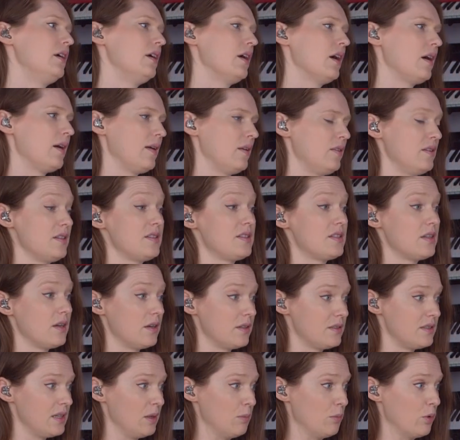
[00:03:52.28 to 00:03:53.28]
the
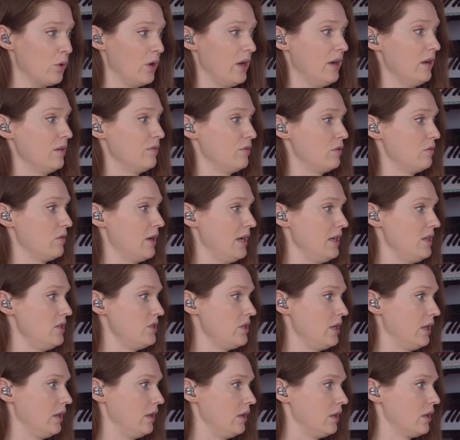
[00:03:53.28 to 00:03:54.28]
starting point of
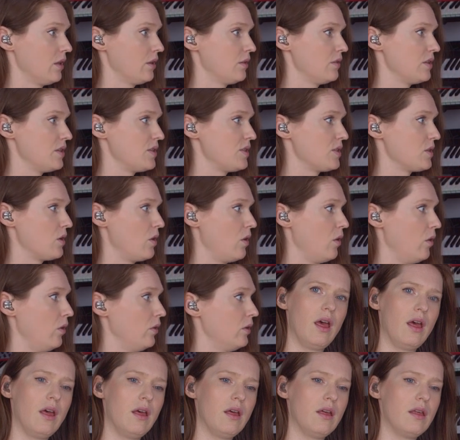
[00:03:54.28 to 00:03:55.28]
arranging the song.
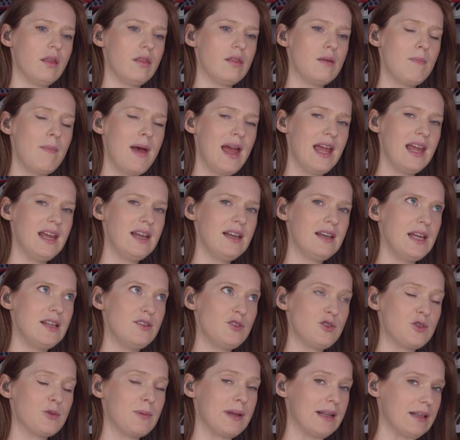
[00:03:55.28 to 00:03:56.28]
The main
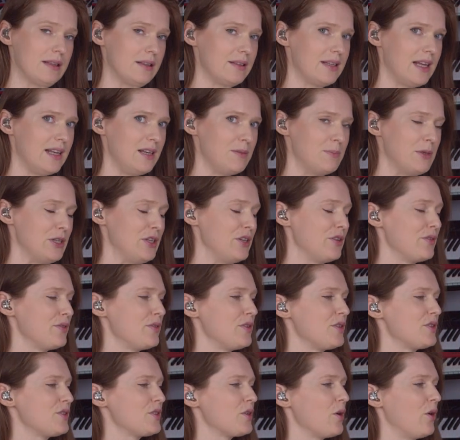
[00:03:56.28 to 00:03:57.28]
instrumental element of the
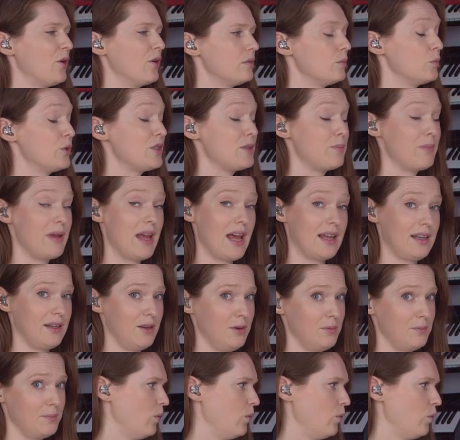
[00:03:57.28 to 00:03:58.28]
song was
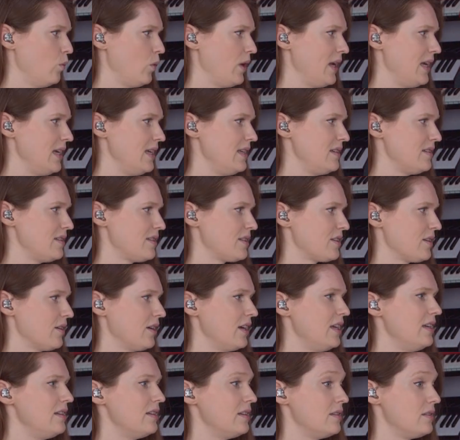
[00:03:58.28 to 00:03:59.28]
piano. We
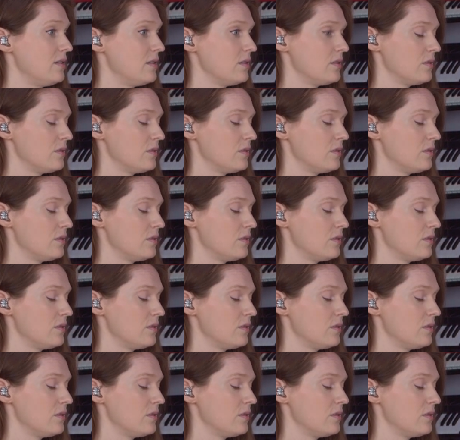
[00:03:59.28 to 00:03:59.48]
decided